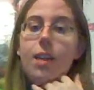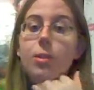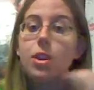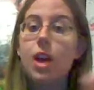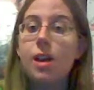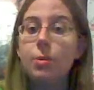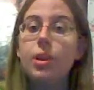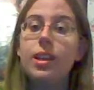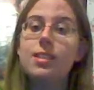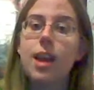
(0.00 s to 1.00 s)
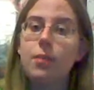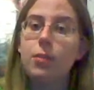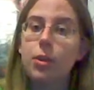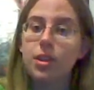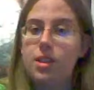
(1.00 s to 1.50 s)
which I'm really excited
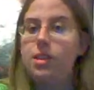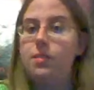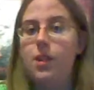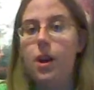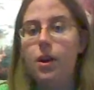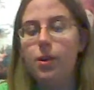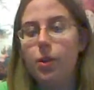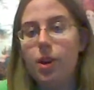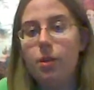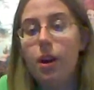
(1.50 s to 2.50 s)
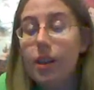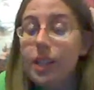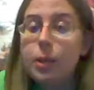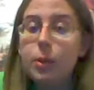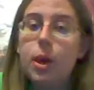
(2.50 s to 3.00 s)
for because I love the audio co
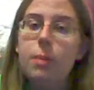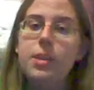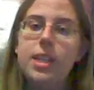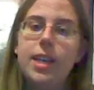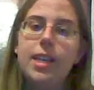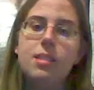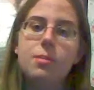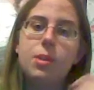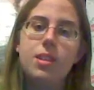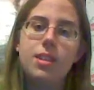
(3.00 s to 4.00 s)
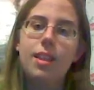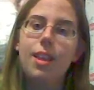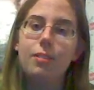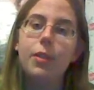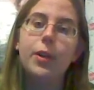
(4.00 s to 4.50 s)
audio commentaries because I
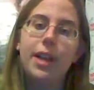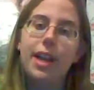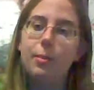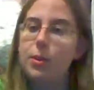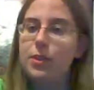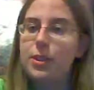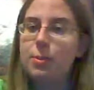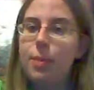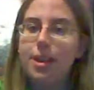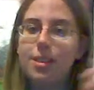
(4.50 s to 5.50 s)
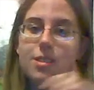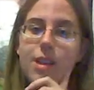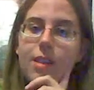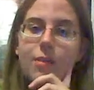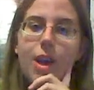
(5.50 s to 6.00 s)
love learning how movies are made and
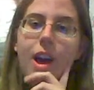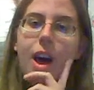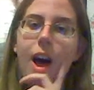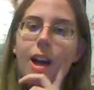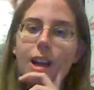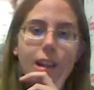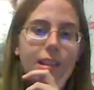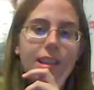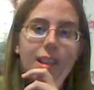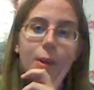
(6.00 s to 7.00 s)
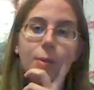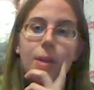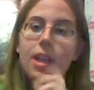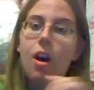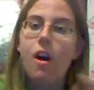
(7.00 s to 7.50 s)
stuff. I, I think that would
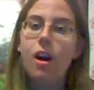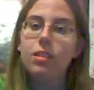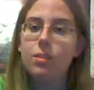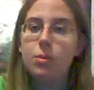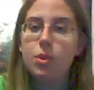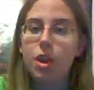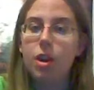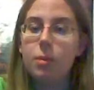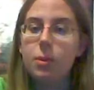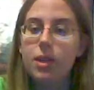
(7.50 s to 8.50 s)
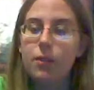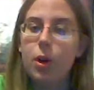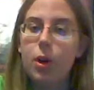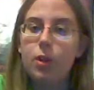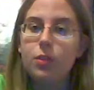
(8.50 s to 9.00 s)
be an awesome job to be
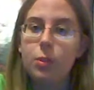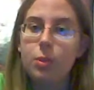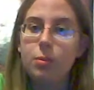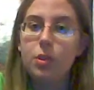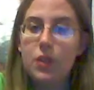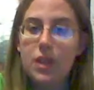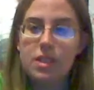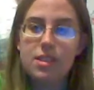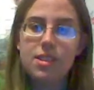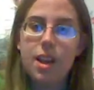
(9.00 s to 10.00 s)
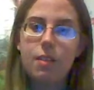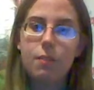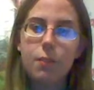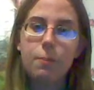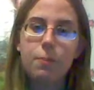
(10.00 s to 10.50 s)
involved with movies and stuff.
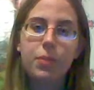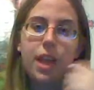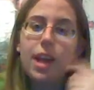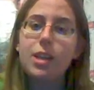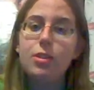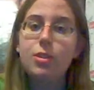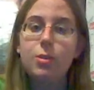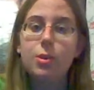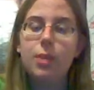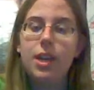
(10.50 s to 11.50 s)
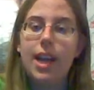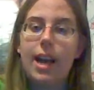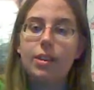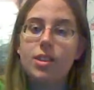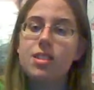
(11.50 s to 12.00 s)
I used to want to be an
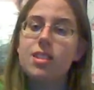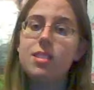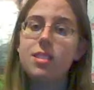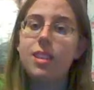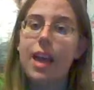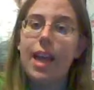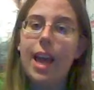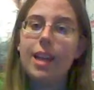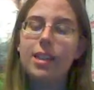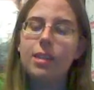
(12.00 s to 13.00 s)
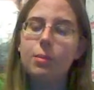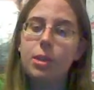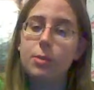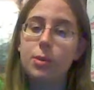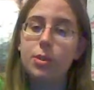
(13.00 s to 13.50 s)
actress, and I still like acting, but
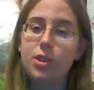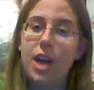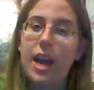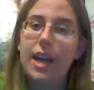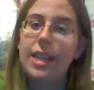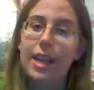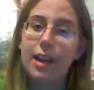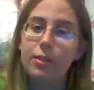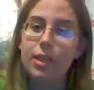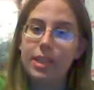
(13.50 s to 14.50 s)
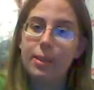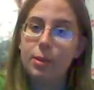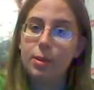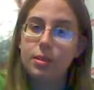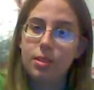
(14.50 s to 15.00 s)
I'm so shy that I don't think that
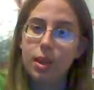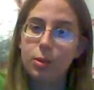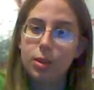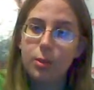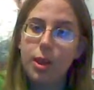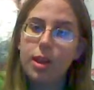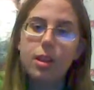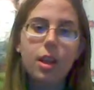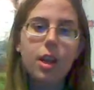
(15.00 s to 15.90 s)
would go so well.